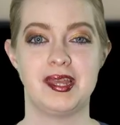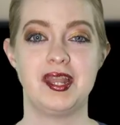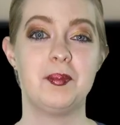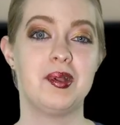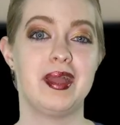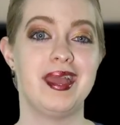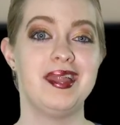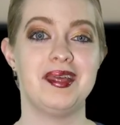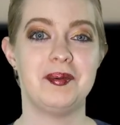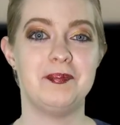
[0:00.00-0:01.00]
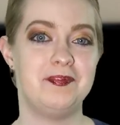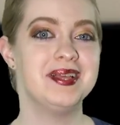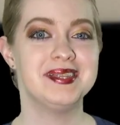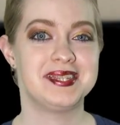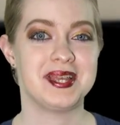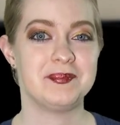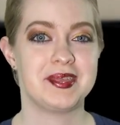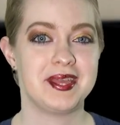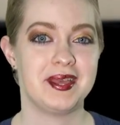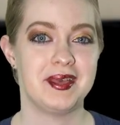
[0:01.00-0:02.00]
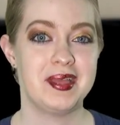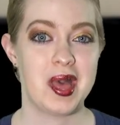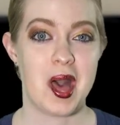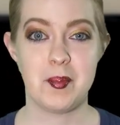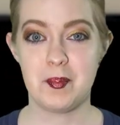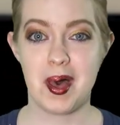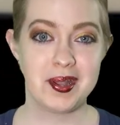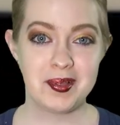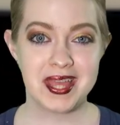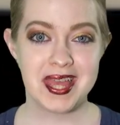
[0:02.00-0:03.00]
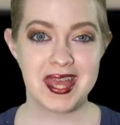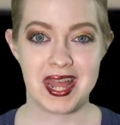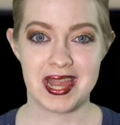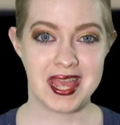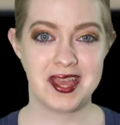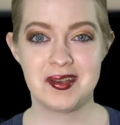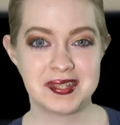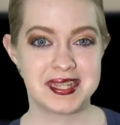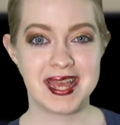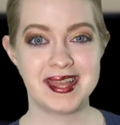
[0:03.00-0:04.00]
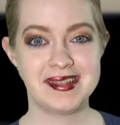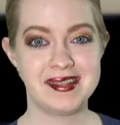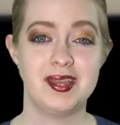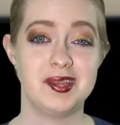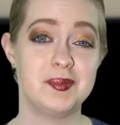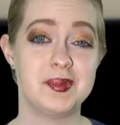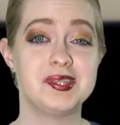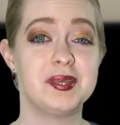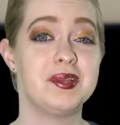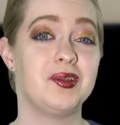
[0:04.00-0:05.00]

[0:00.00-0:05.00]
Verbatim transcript: Number eight, build something. A model kit, a Lego set. You can build some